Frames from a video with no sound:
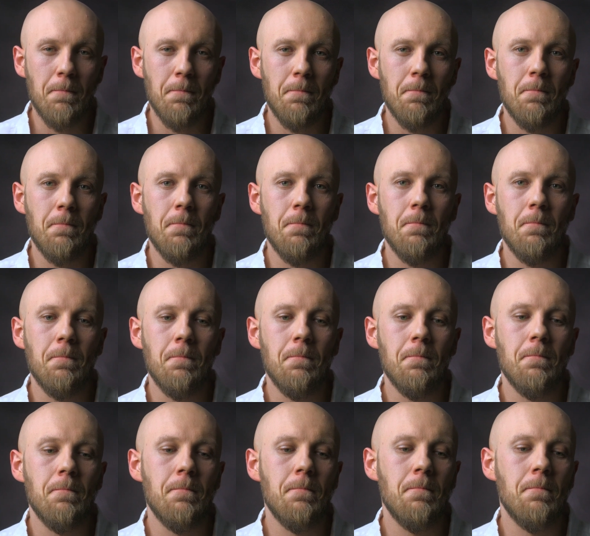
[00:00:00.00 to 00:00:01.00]

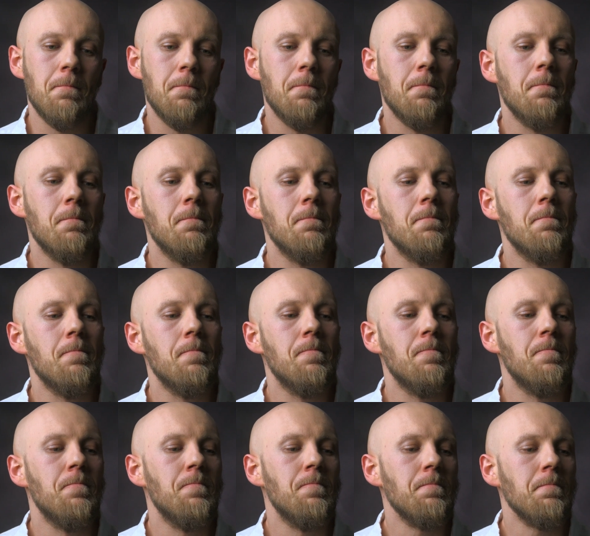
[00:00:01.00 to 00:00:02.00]

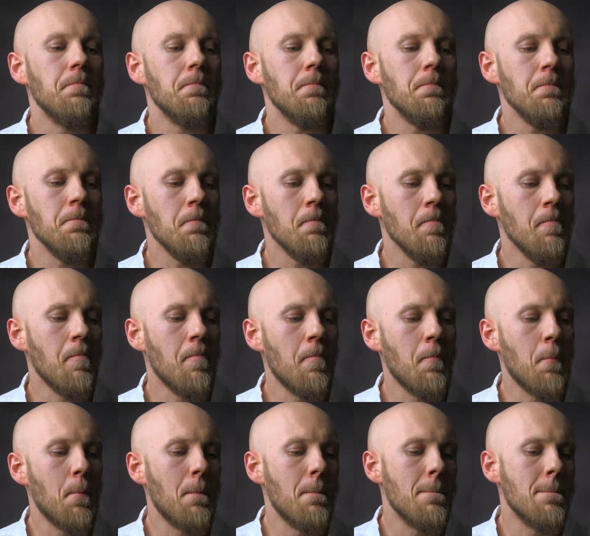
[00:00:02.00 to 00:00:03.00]
(no one is talking)